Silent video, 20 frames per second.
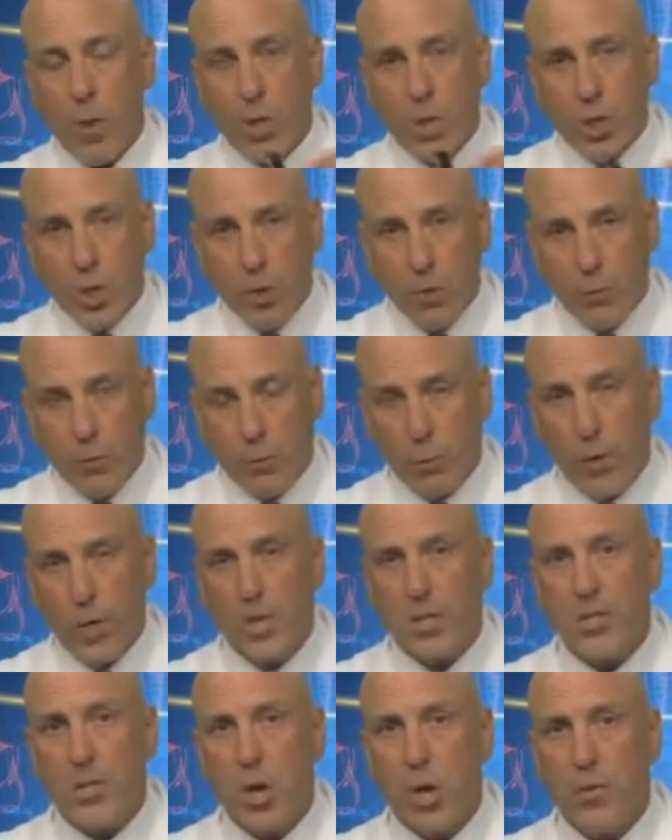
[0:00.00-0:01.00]
So you've
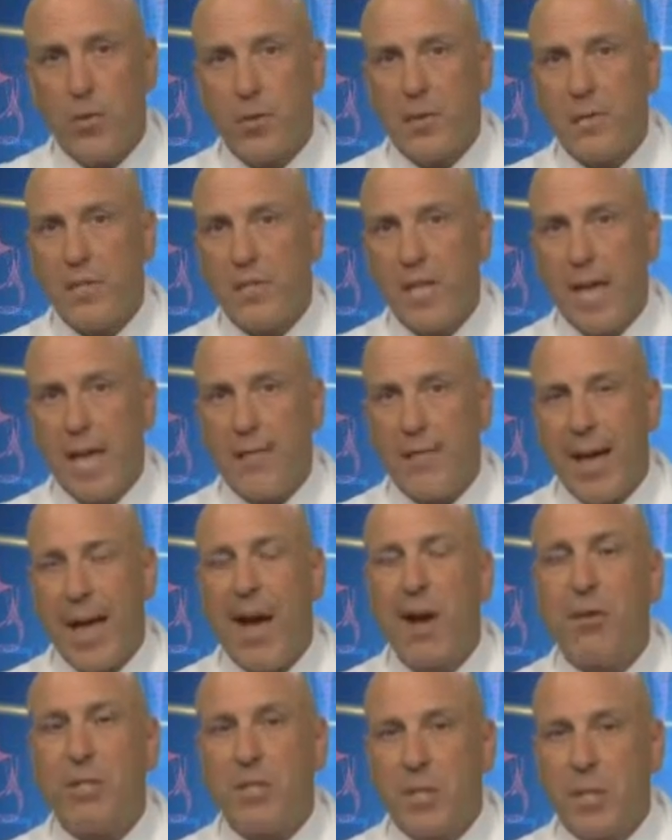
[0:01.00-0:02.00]
rinsed all the saliva
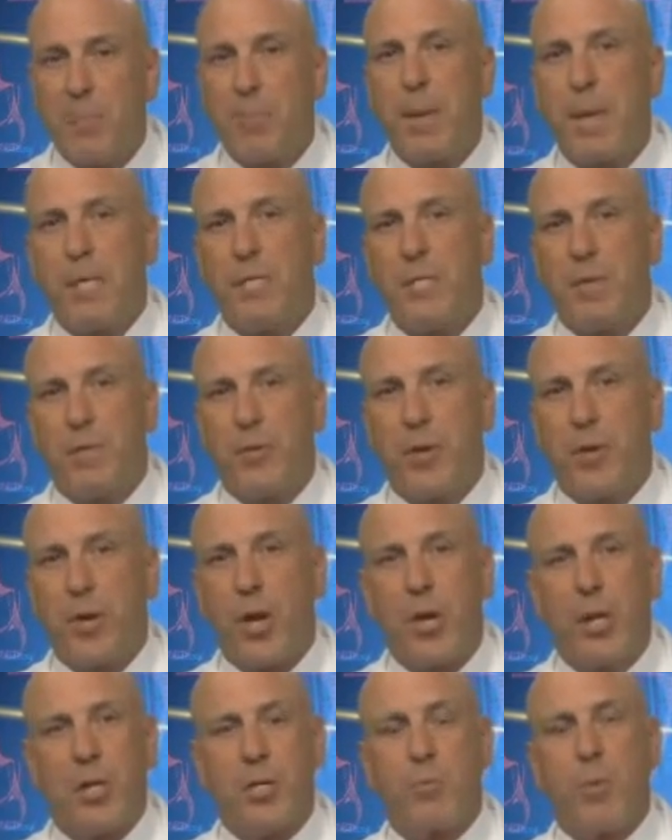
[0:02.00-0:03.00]
out to the best of your
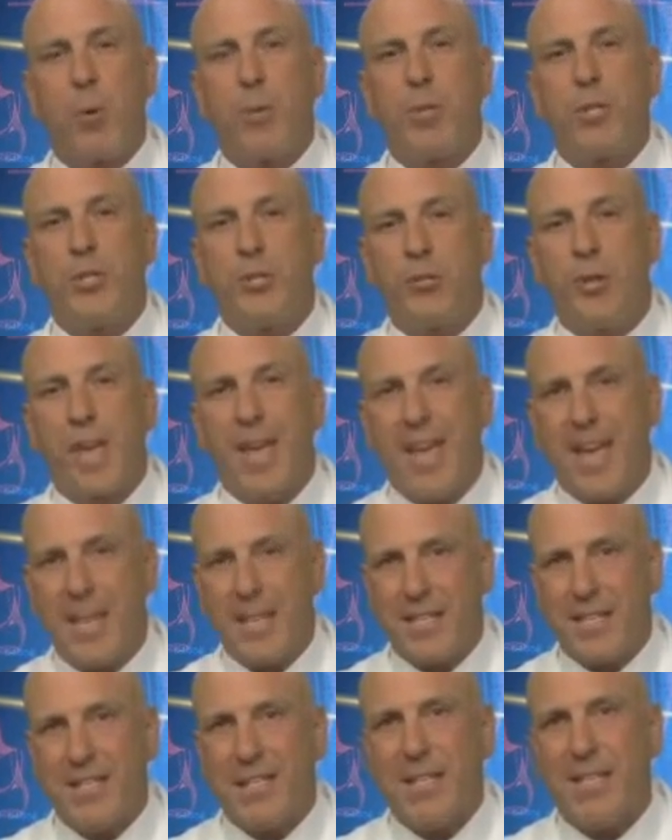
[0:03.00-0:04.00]
knowledge, but what you
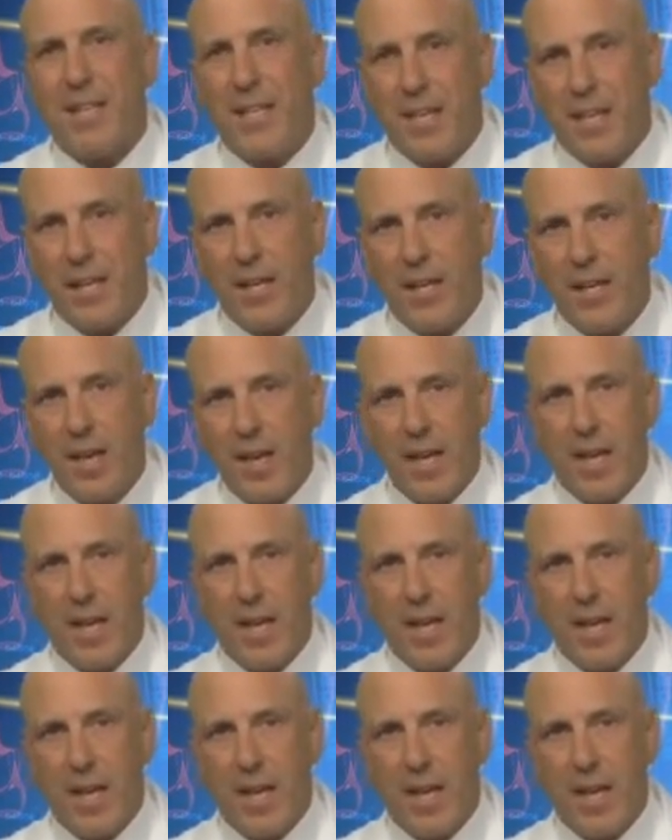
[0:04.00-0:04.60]
can't see